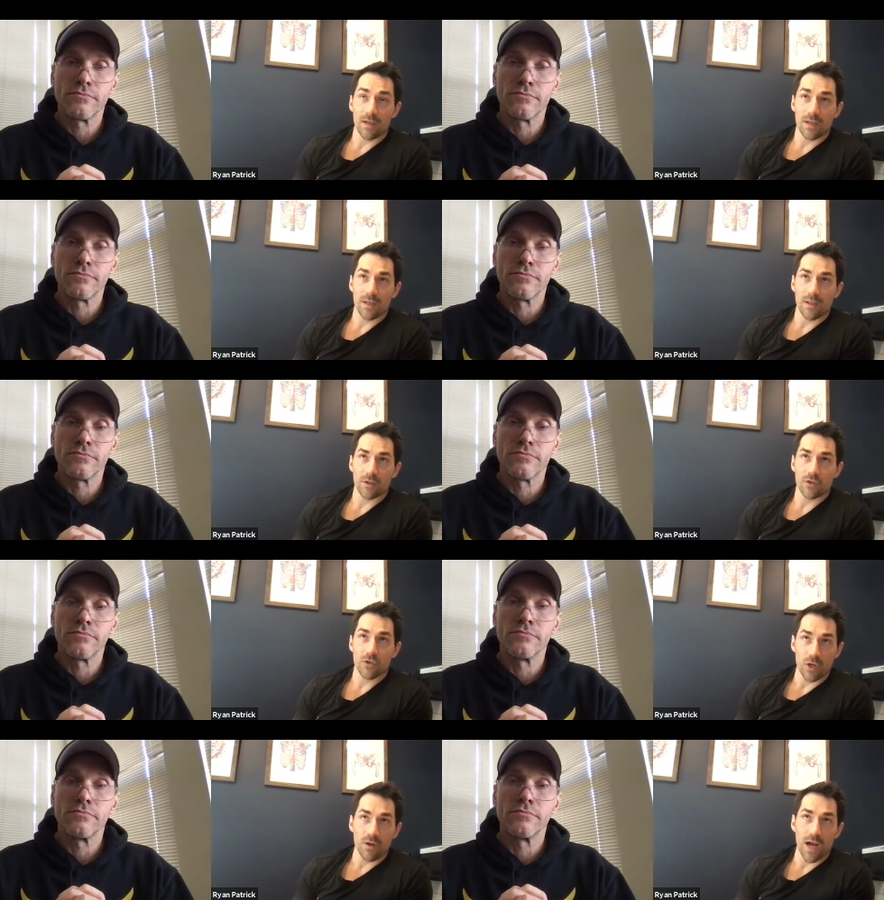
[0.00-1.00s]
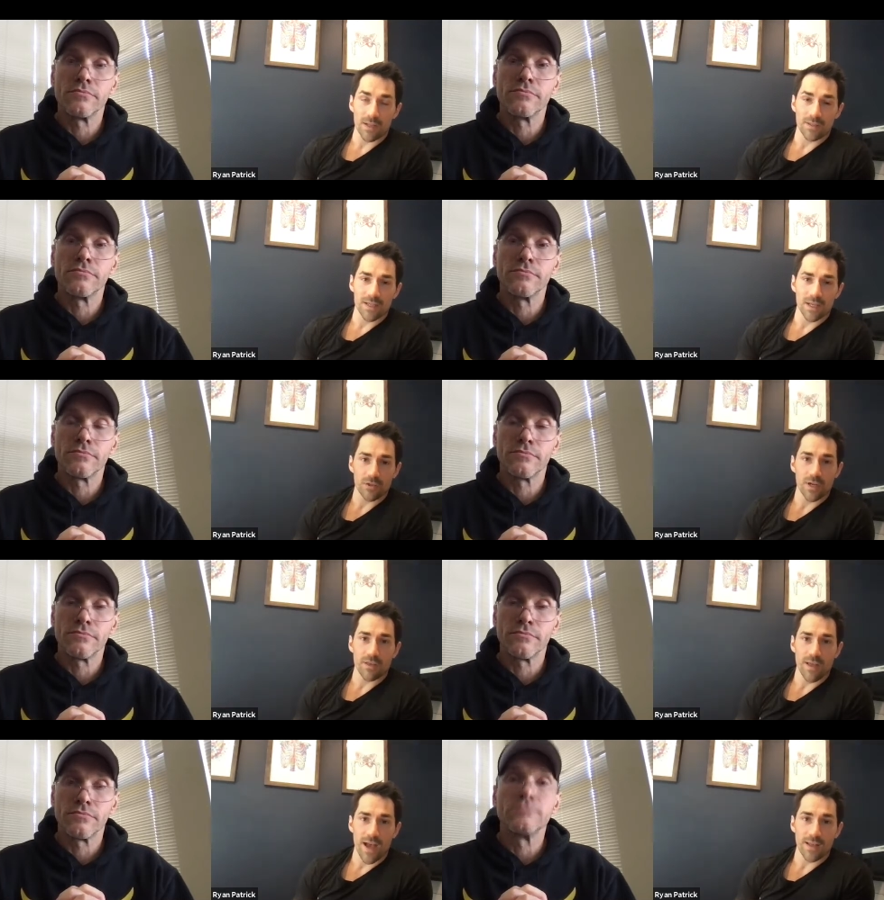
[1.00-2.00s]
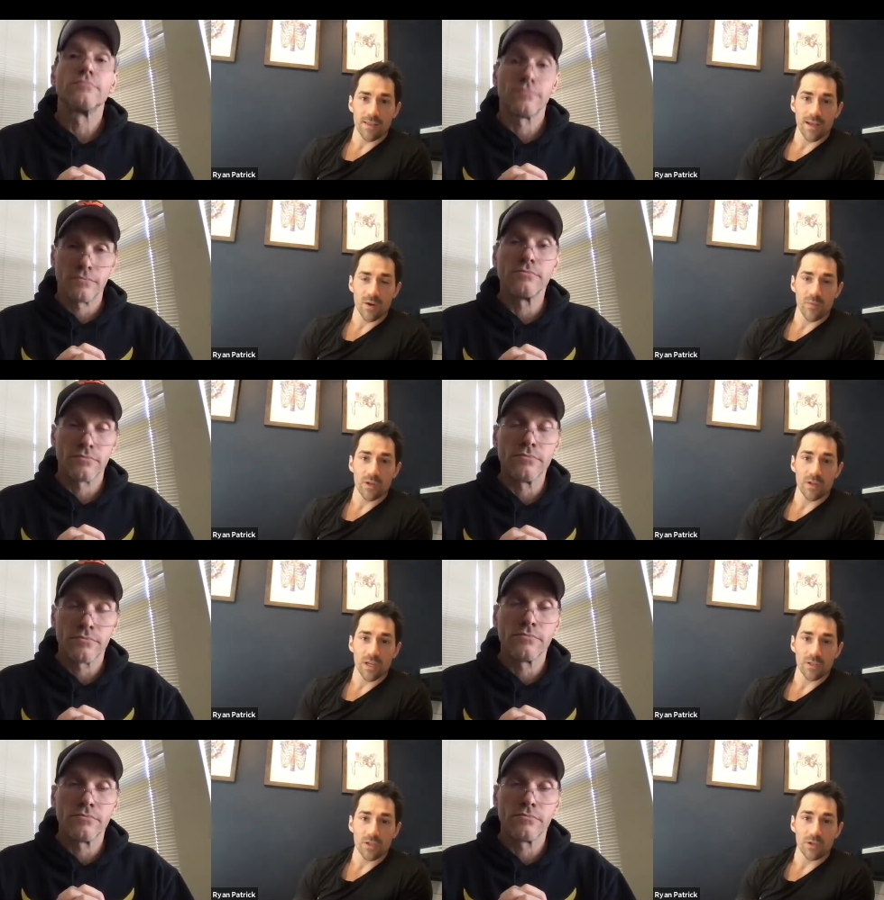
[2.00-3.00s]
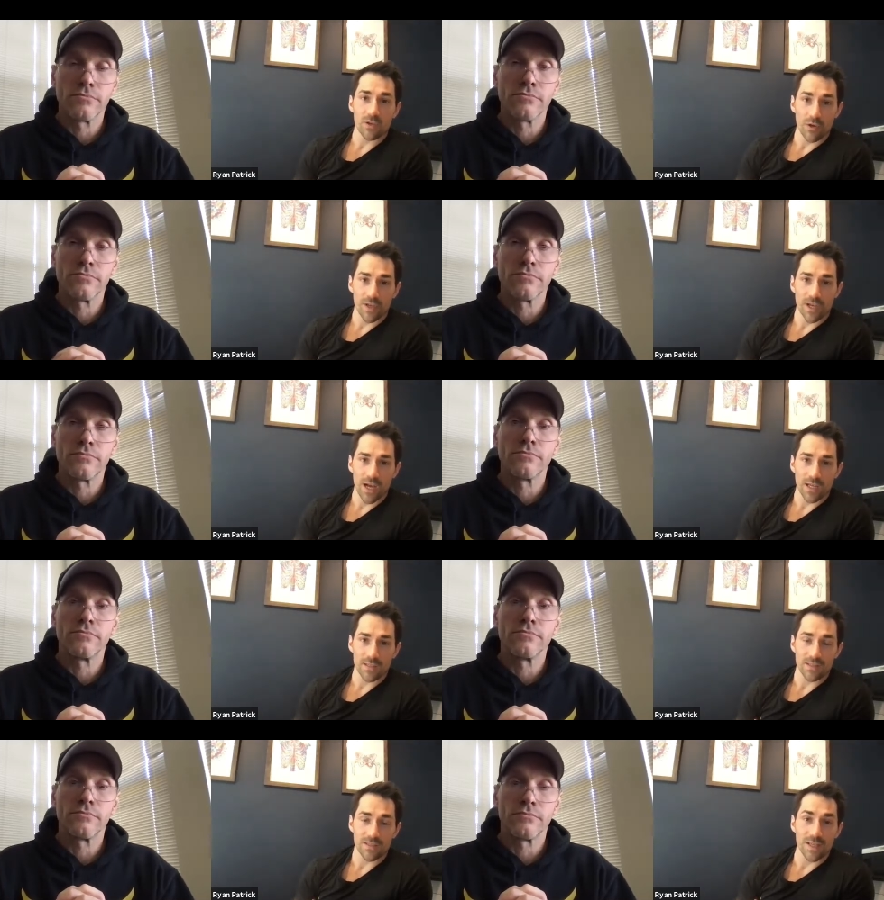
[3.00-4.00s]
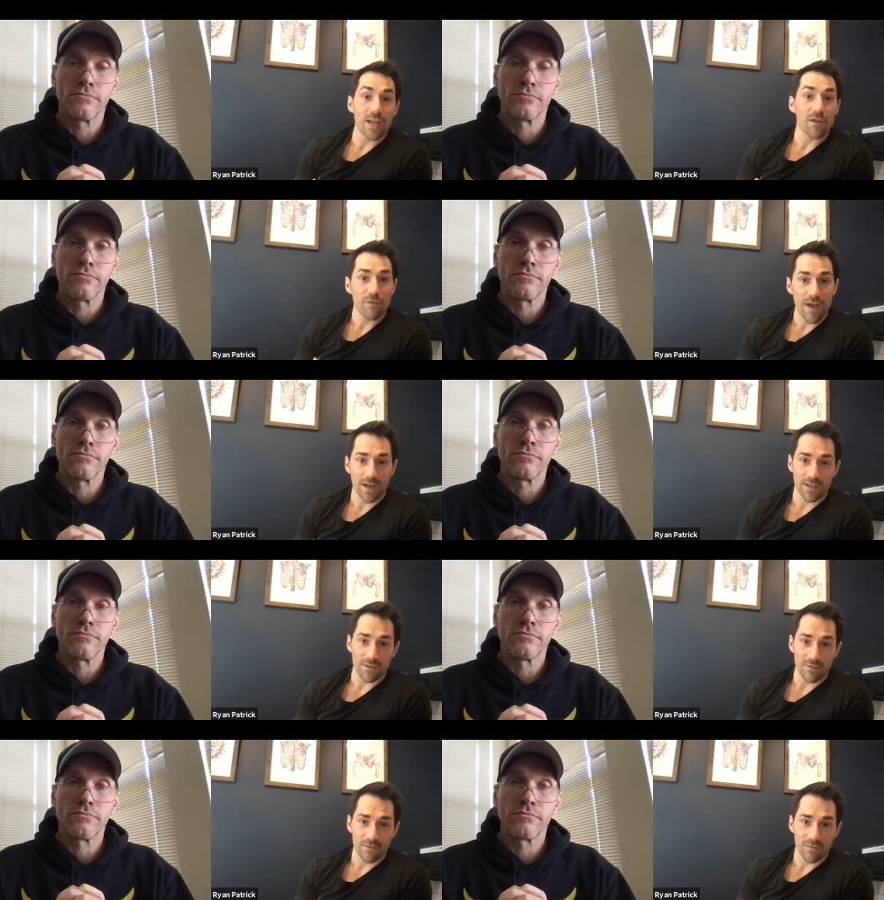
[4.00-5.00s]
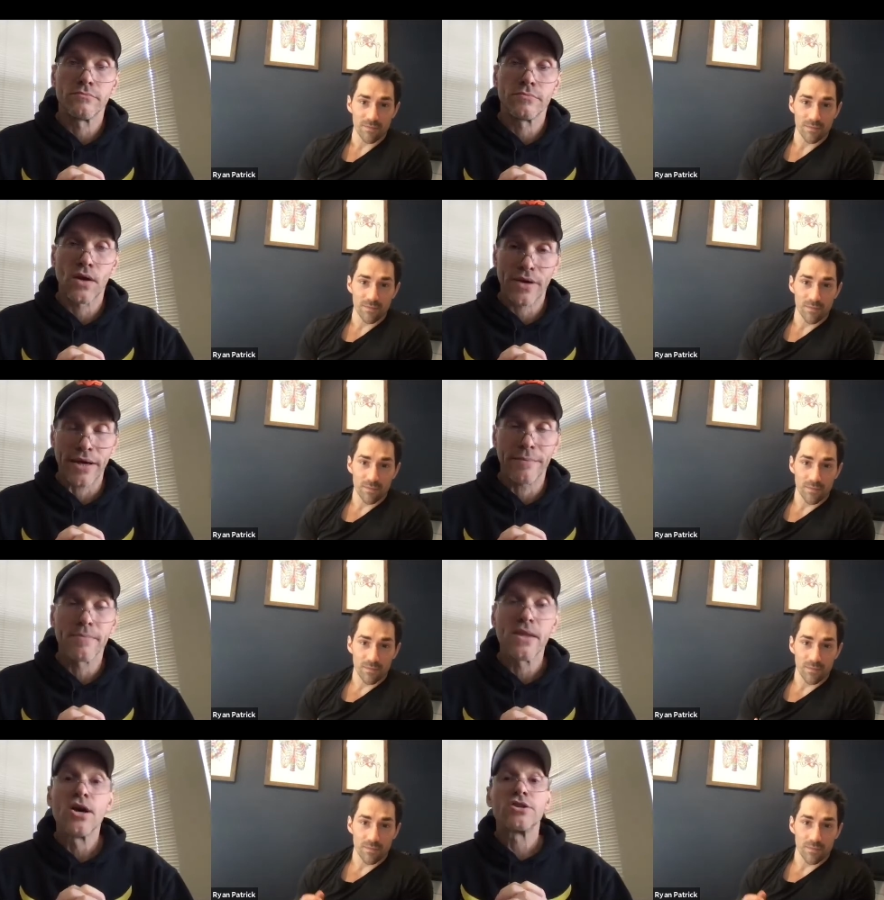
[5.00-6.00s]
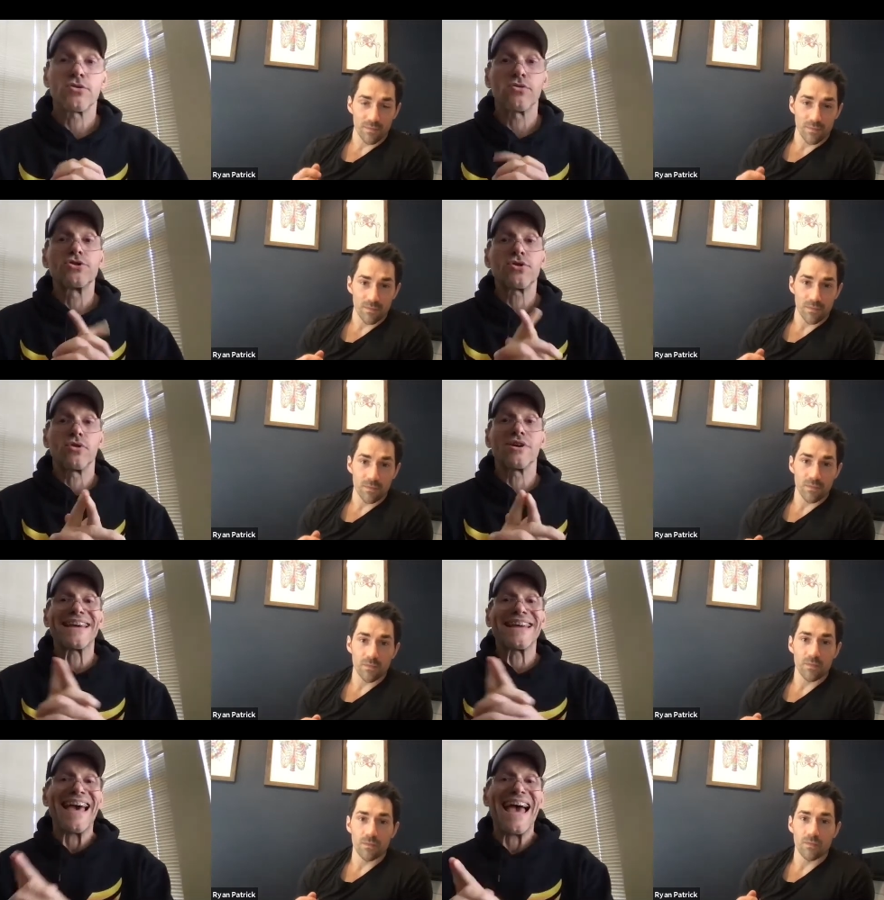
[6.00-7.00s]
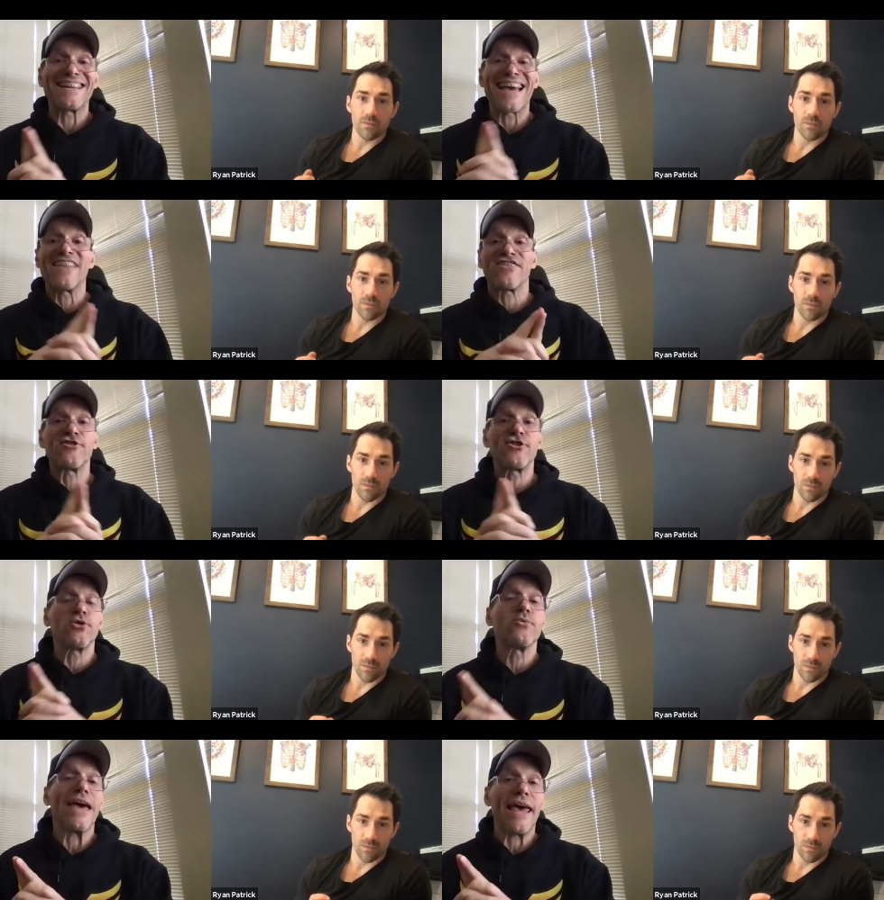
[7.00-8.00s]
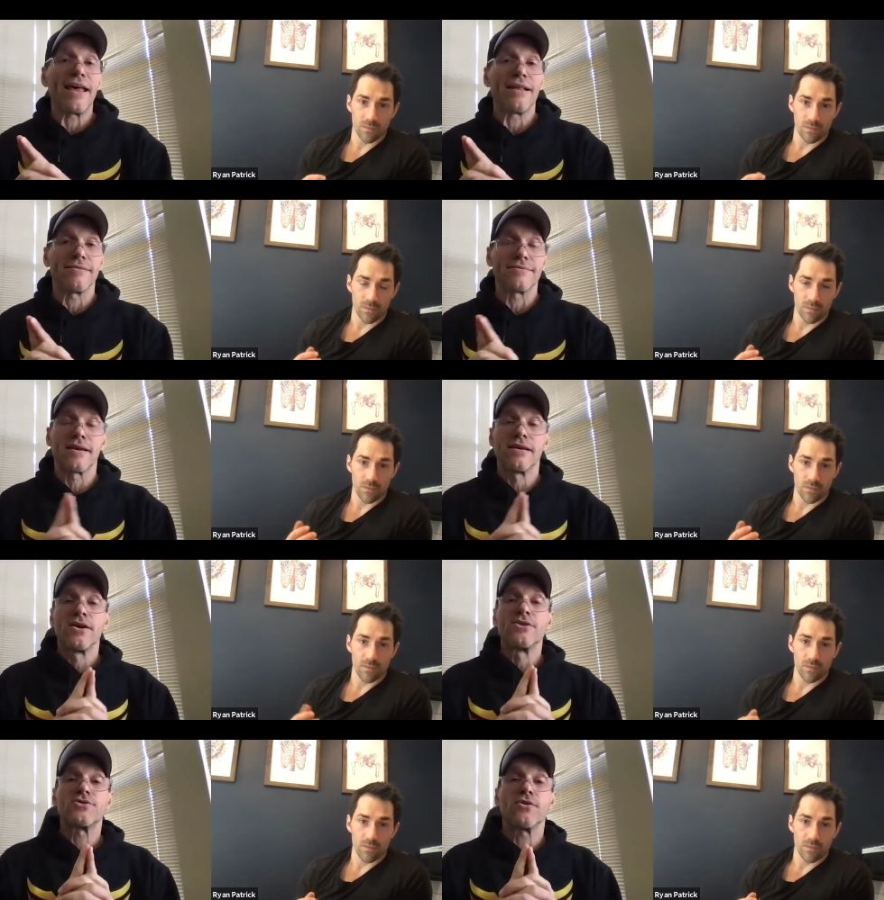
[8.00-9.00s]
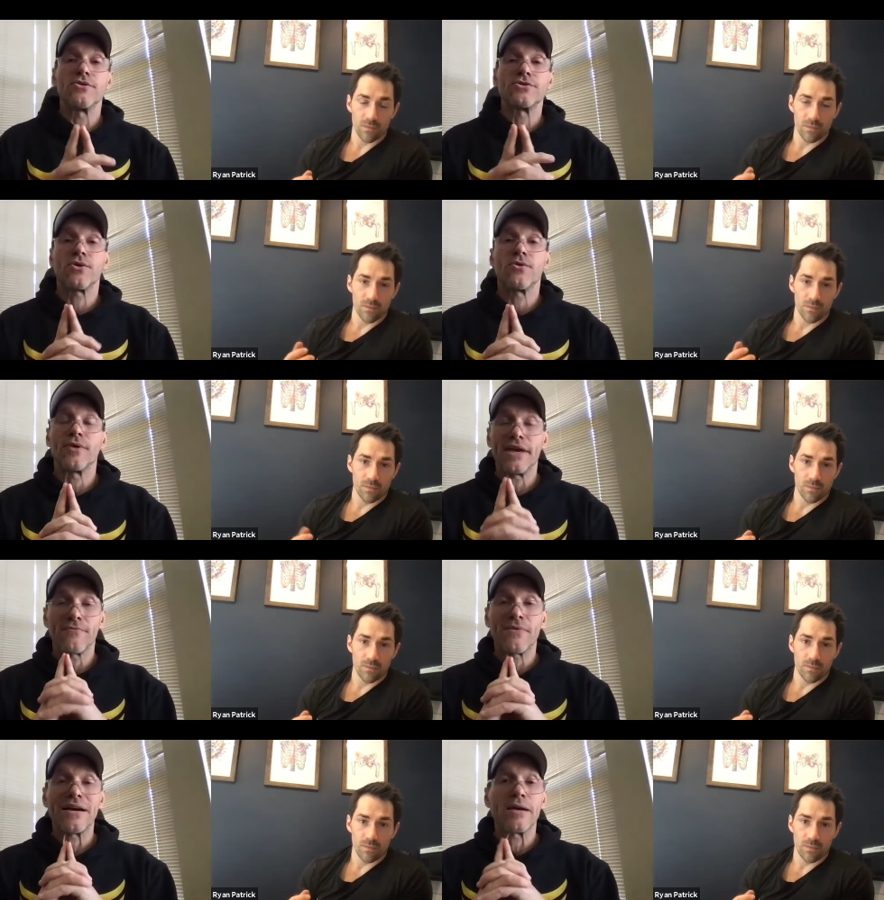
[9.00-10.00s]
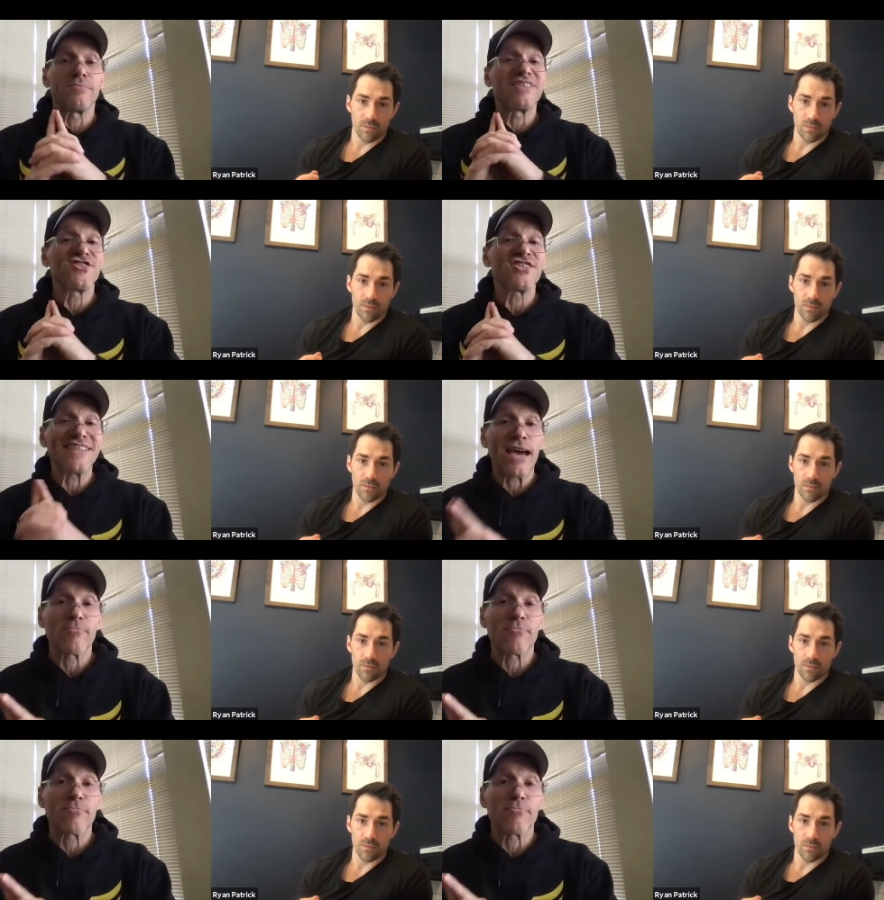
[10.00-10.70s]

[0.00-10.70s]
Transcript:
Speaker 1: they're so concentric that their ability to load the cuts is ineffective.
Speaker 2: Okay. So so look at it at, at the two ends. So so if I am let's just say I'm